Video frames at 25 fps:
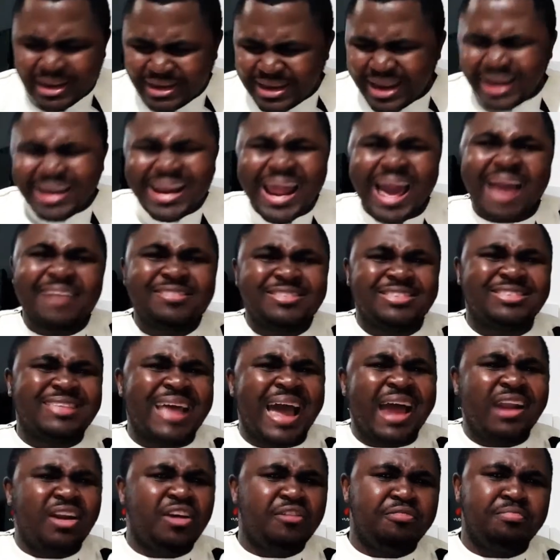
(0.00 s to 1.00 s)

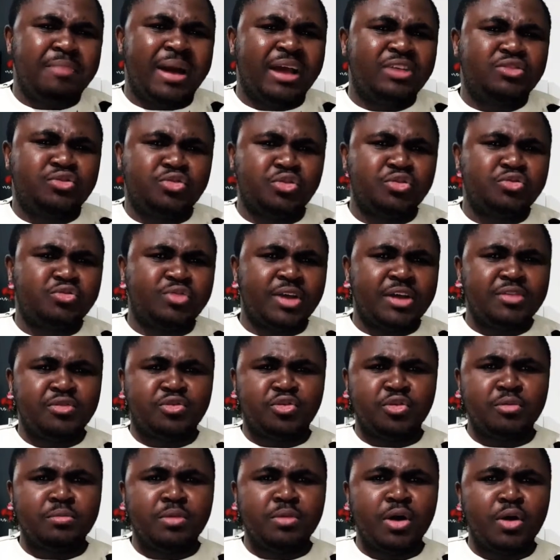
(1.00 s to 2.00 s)
lifestyle of my children
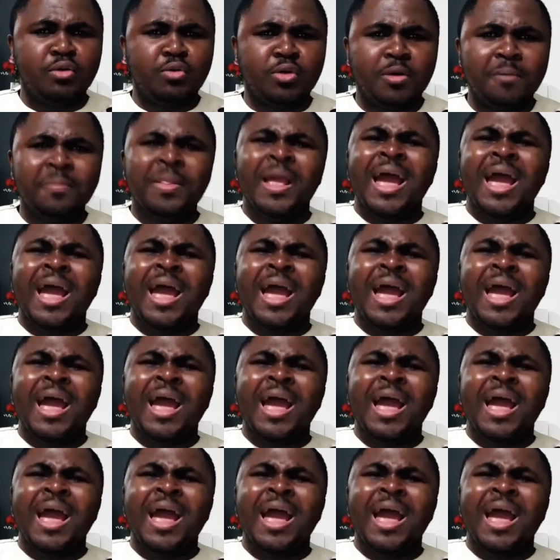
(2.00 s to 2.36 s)
tomorrow.